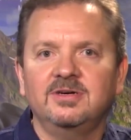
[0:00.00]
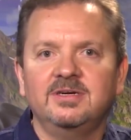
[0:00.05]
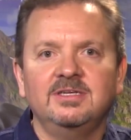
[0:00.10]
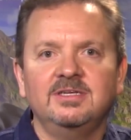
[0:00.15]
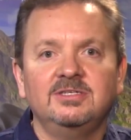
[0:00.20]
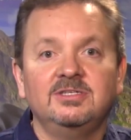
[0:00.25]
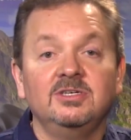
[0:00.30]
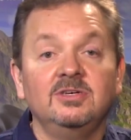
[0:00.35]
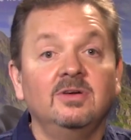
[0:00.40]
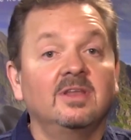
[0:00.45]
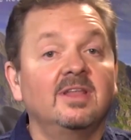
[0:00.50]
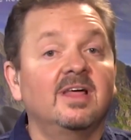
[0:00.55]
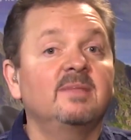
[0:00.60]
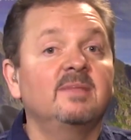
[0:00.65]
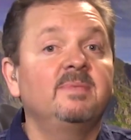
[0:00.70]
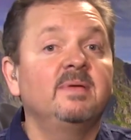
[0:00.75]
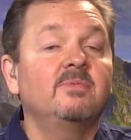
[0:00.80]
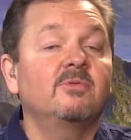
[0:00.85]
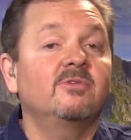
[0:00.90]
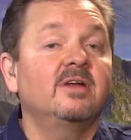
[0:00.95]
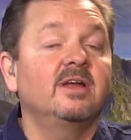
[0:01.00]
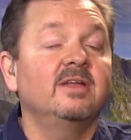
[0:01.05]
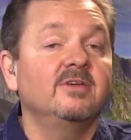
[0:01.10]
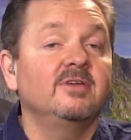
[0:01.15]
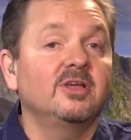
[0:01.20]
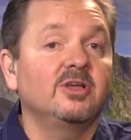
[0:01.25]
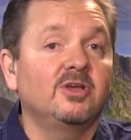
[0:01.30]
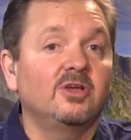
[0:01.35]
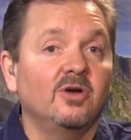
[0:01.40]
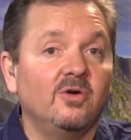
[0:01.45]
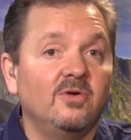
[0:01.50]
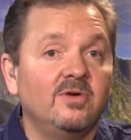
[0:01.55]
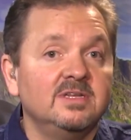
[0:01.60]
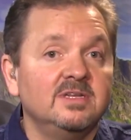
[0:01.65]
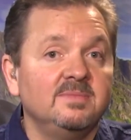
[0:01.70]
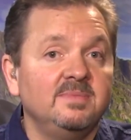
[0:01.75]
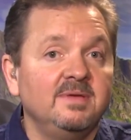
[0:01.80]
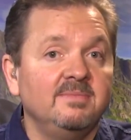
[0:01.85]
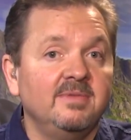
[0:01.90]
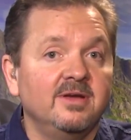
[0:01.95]
into. A lot of people are not even going to
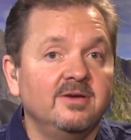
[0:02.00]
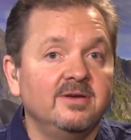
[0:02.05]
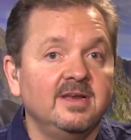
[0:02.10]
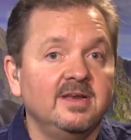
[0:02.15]
be married